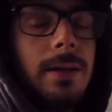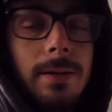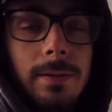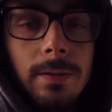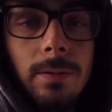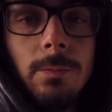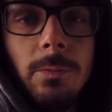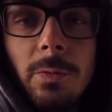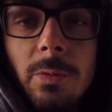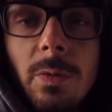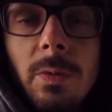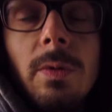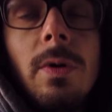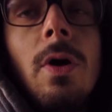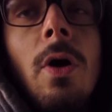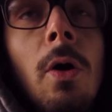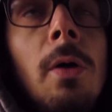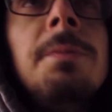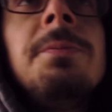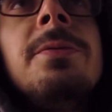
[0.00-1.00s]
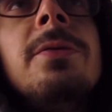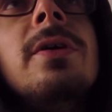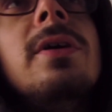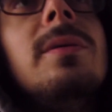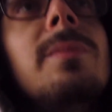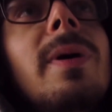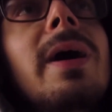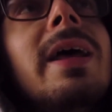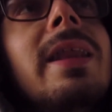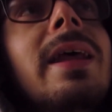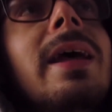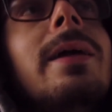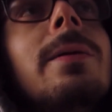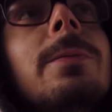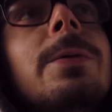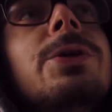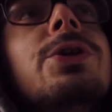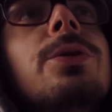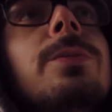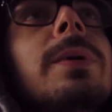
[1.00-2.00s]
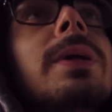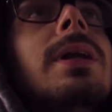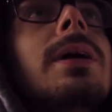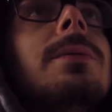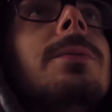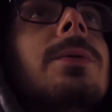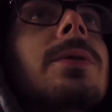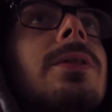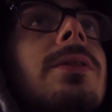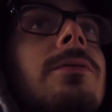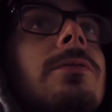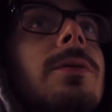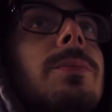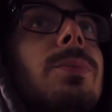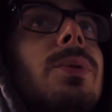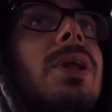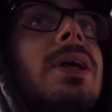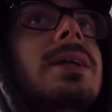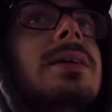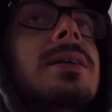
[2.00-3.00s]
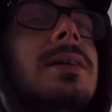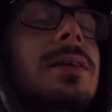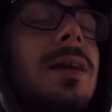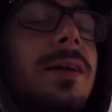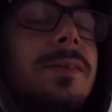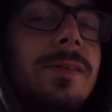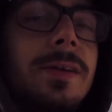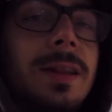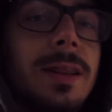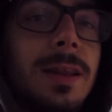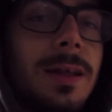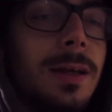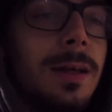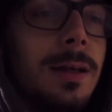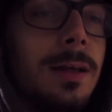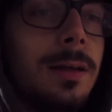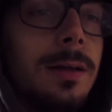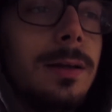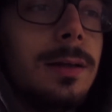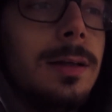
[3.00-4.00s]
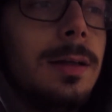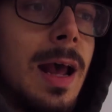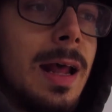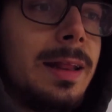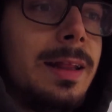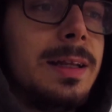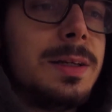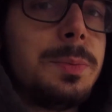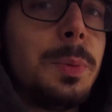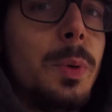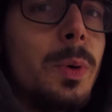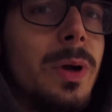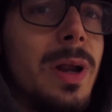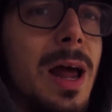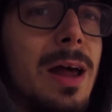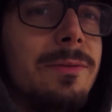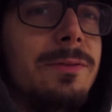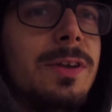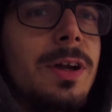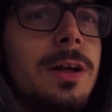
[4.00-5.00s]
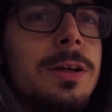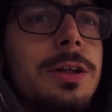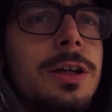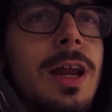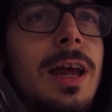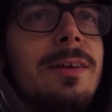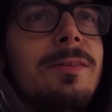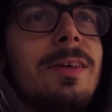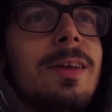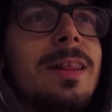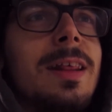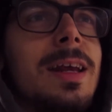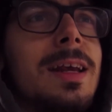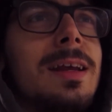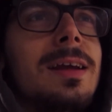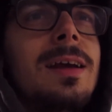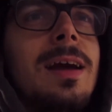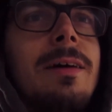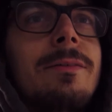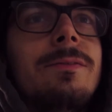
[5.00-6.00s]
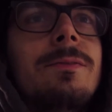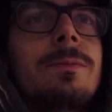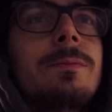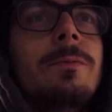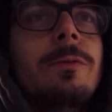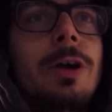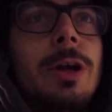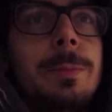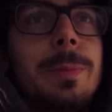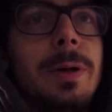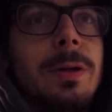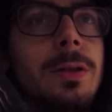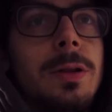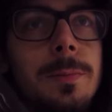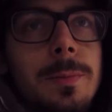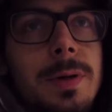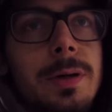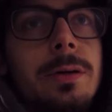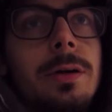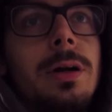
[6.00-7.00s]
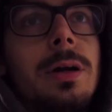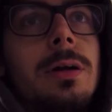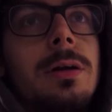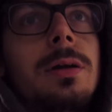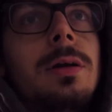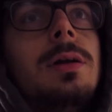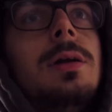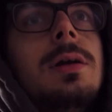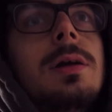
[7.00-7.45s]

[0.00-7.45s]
then hopefully by then we should be done with replacing everything. At this point I've touched everything. I've rebuilt the motor.